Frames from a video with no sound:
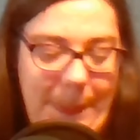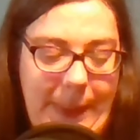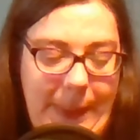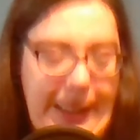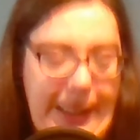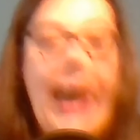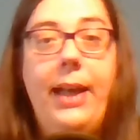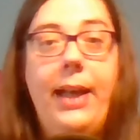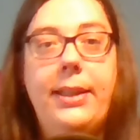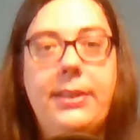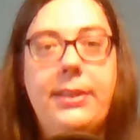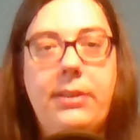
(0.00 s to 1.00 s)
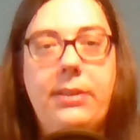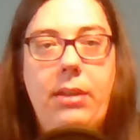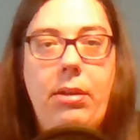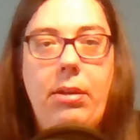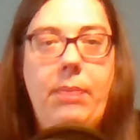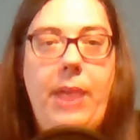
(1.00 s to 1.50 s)
Let's
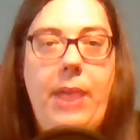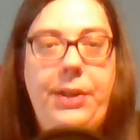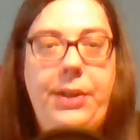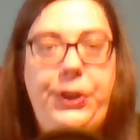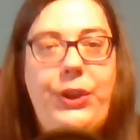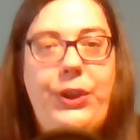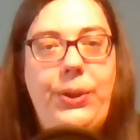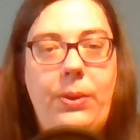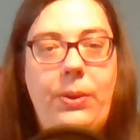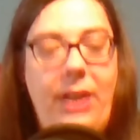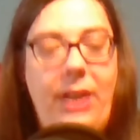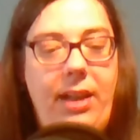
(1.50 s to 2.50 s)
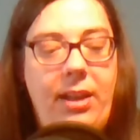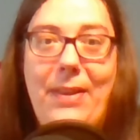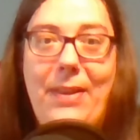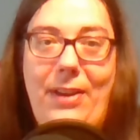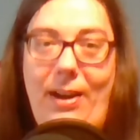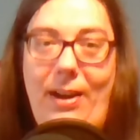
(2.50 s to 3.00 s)
talk about tuning.
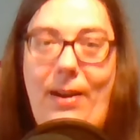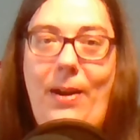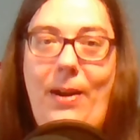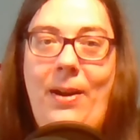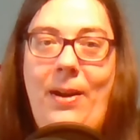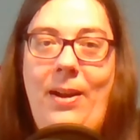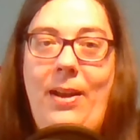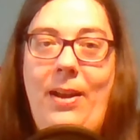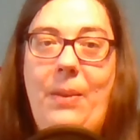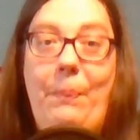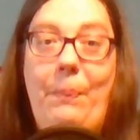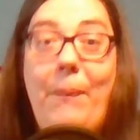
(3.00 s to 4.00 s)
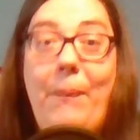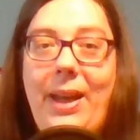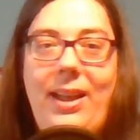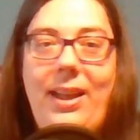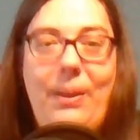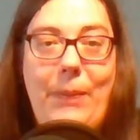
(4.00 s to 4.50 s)
There are
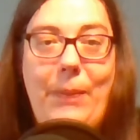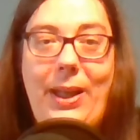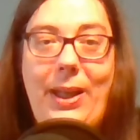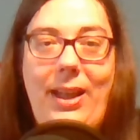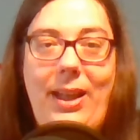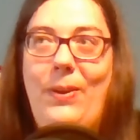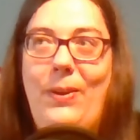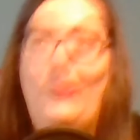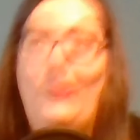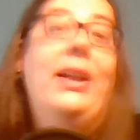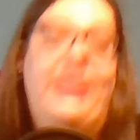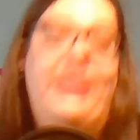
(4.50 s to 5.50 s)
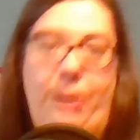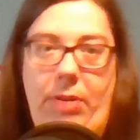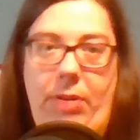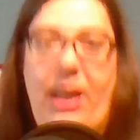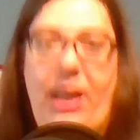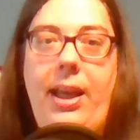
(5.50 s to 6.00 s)
many, well,
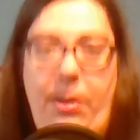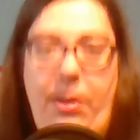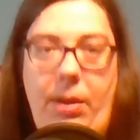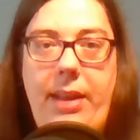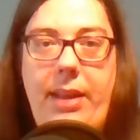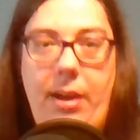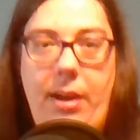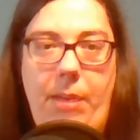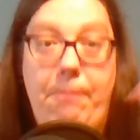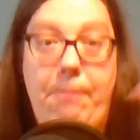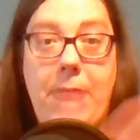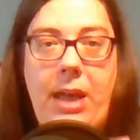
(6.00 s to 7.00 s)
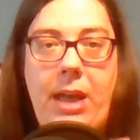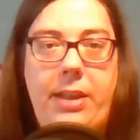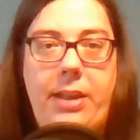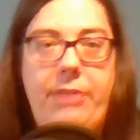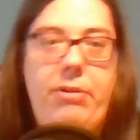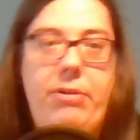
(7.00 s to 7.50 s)
historically anyway, there are many
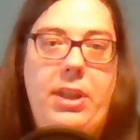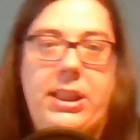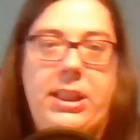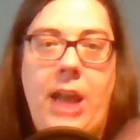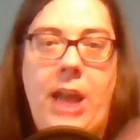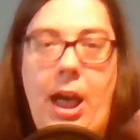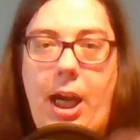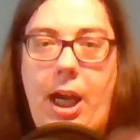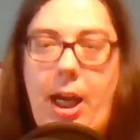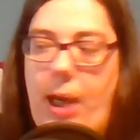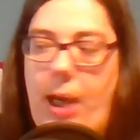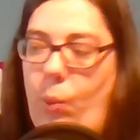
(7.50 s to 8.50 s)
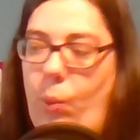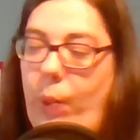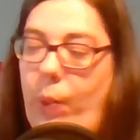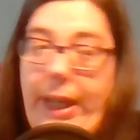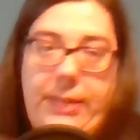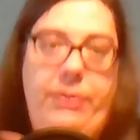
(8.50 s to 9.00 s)
different
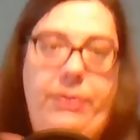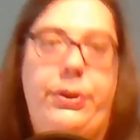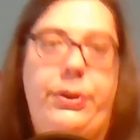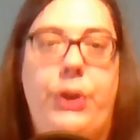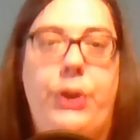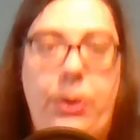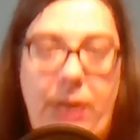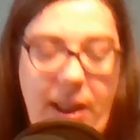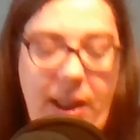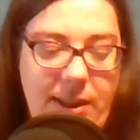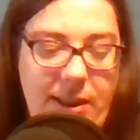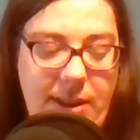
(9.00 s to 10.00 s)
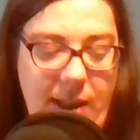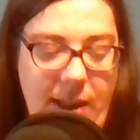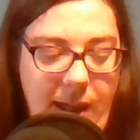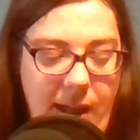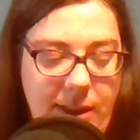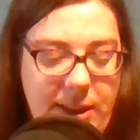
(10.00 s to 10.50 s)
ways of tuning a
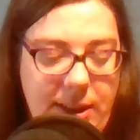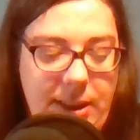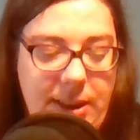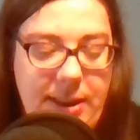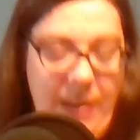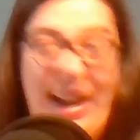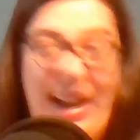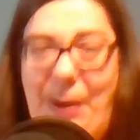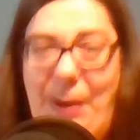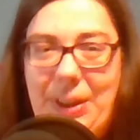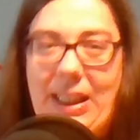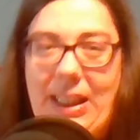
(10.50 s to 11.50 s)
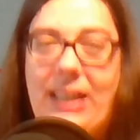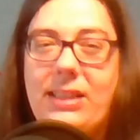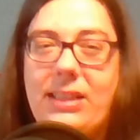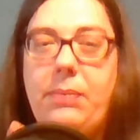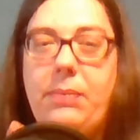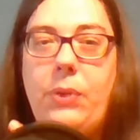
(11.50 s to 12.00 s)
saz.
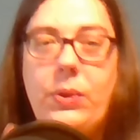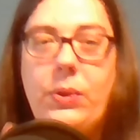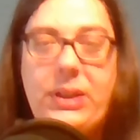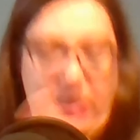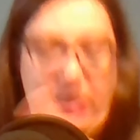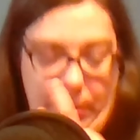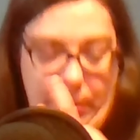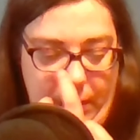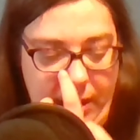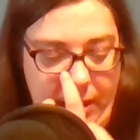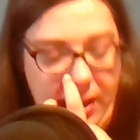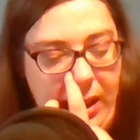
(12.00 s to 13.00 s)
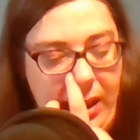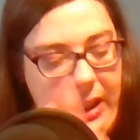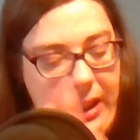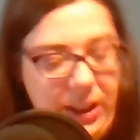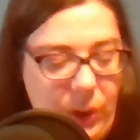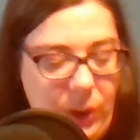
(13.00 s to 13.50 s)
Nowadays, the most commonly
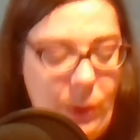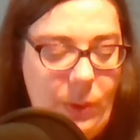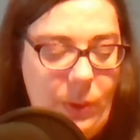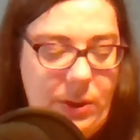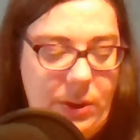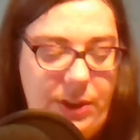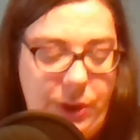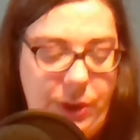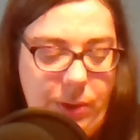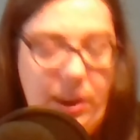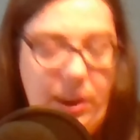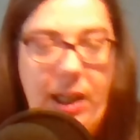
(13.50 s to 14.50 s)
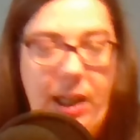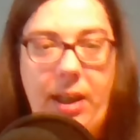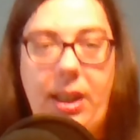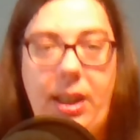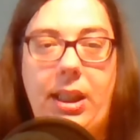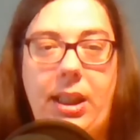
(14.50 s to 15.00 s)
used
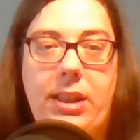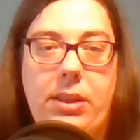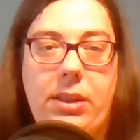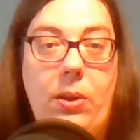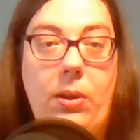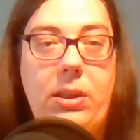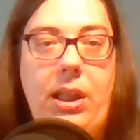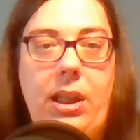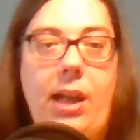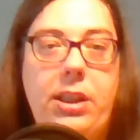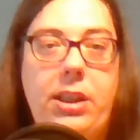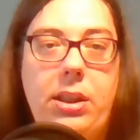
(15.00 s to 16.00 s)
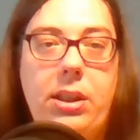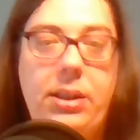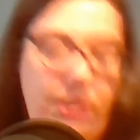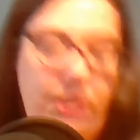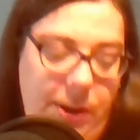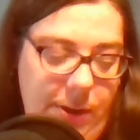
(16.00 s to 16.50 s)
tuning is called the Aşık
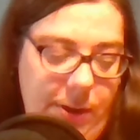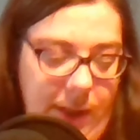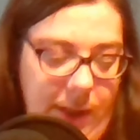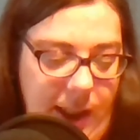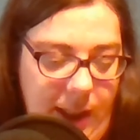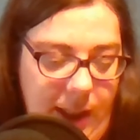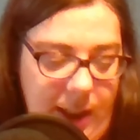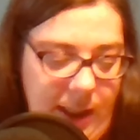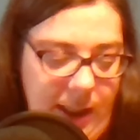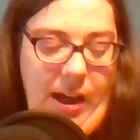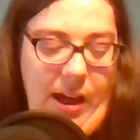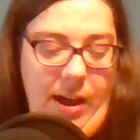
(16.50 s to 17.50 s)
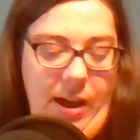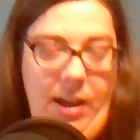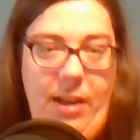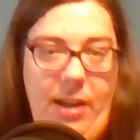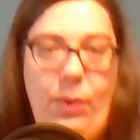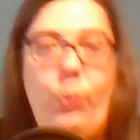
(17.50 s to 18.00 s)
tuning,
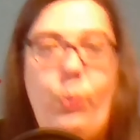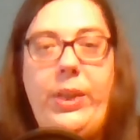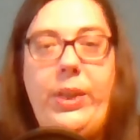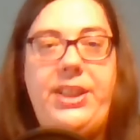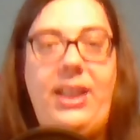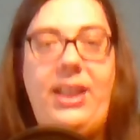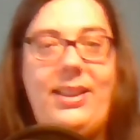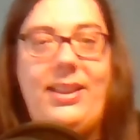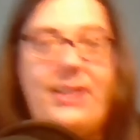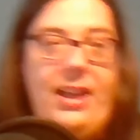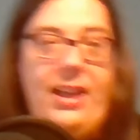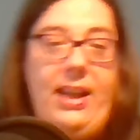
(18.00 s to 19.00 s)
which is,